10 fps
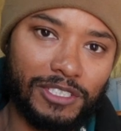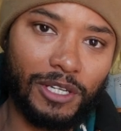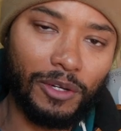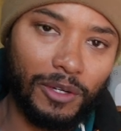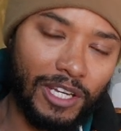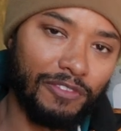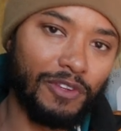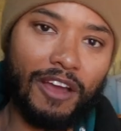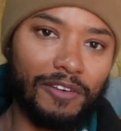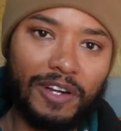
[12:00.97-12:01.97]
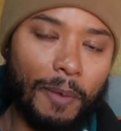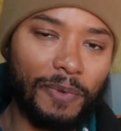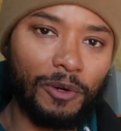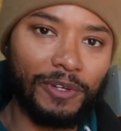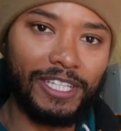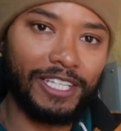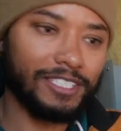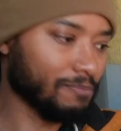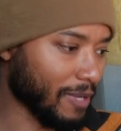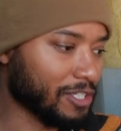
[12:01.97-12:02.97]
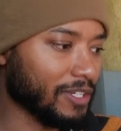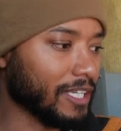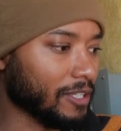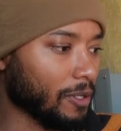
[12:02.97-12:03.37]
So if you ever end up going with these, make sure you get